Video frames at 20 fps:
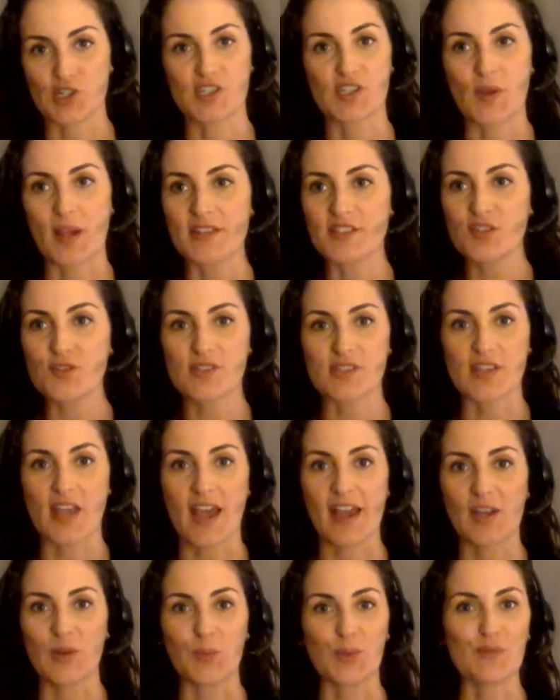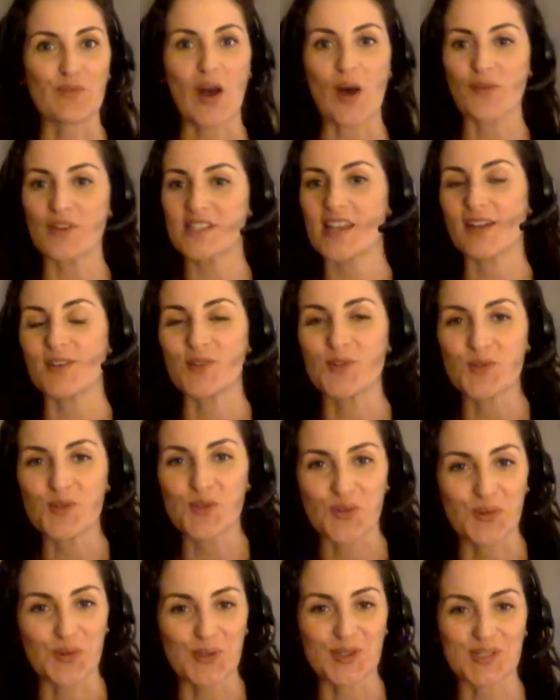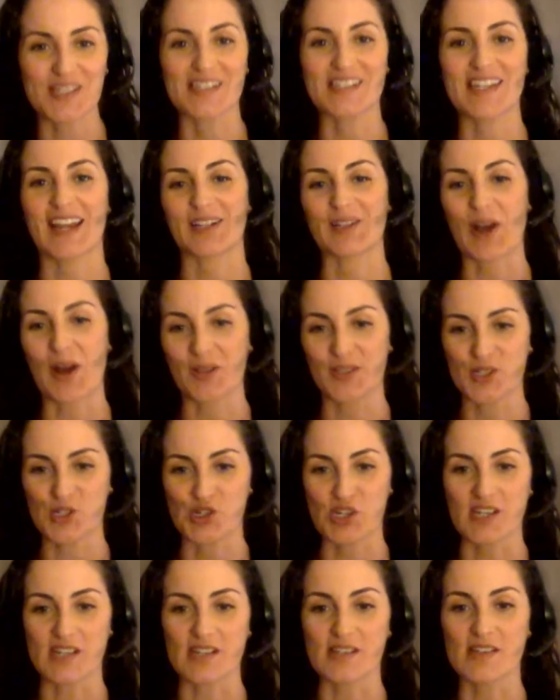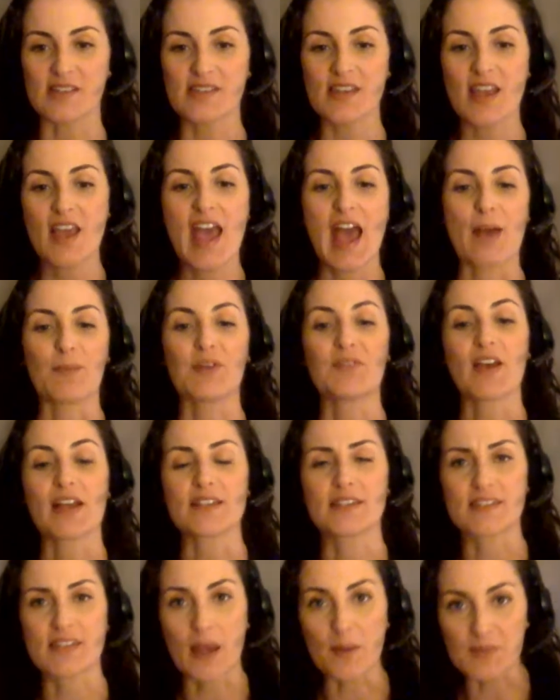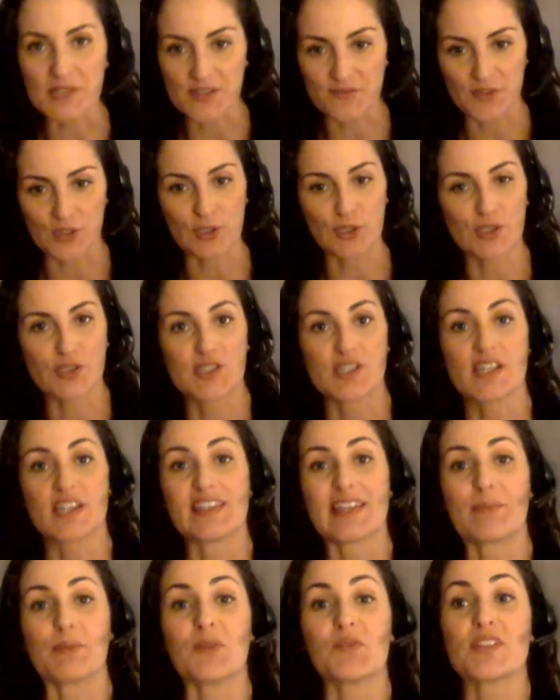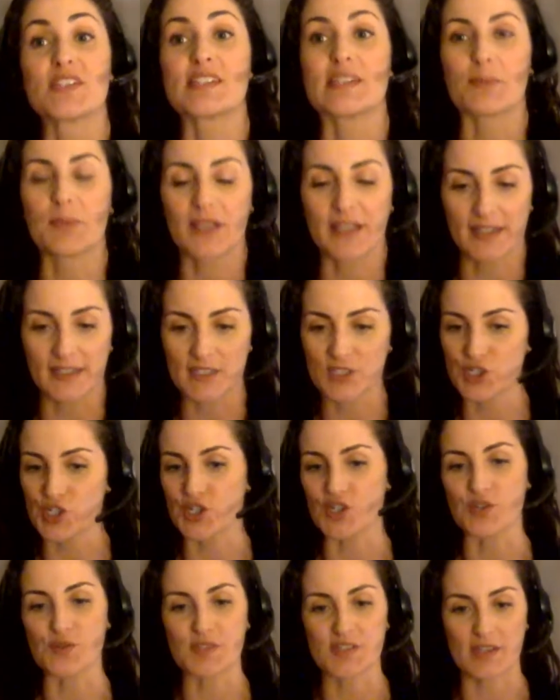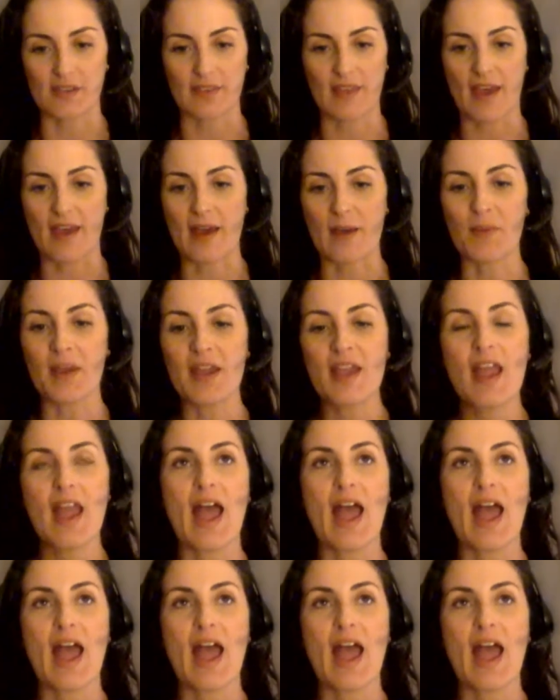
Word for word: So as you said, we've always had new tools and technologies, and we've had some difficulty, and then we've assimilated to using them.